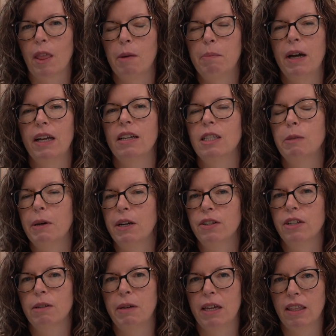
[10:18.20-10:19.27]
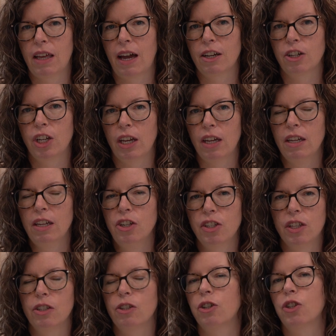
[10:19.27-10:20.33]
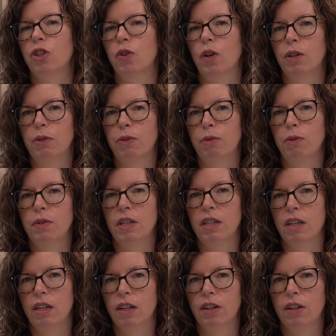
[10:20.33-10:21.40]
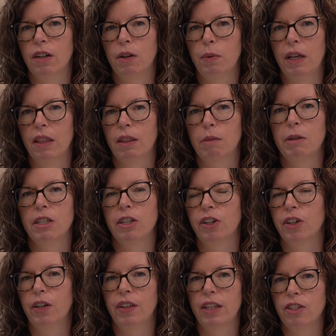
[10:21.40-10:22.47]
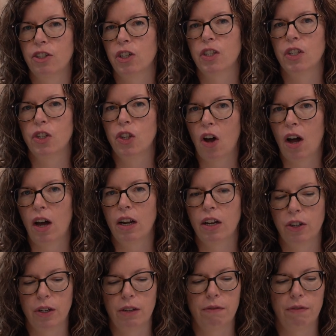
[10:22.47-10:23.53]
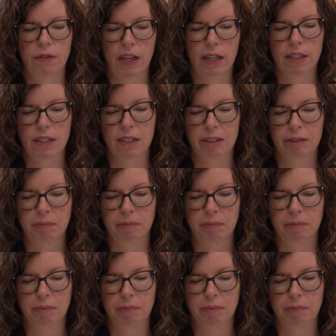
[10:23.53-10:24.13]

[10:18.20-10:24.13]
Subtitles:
but it's better to make that change than to struggle through the year with material that's just not a good fit.